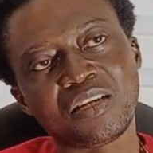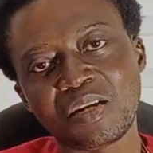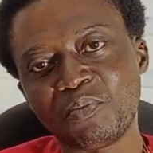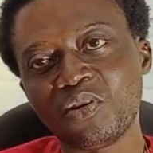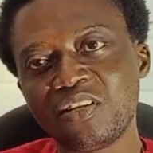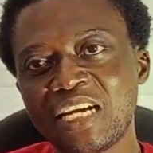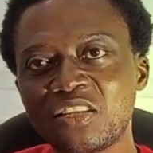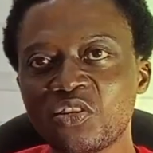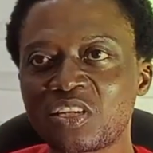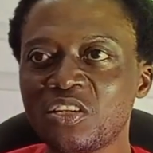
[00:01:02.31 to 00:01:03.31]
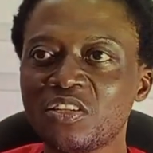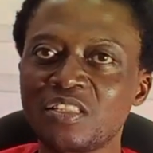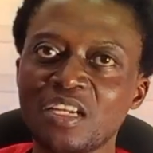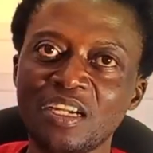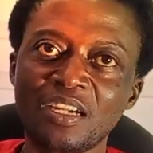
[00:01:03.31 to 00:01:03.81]
I blow down to Eco
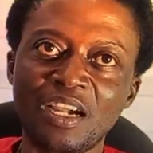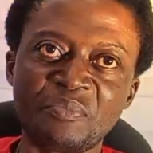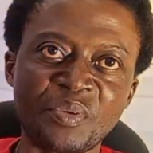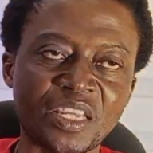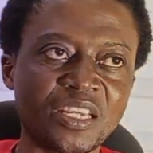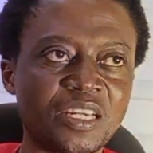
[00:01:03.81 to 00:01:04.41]
Hotel. I pick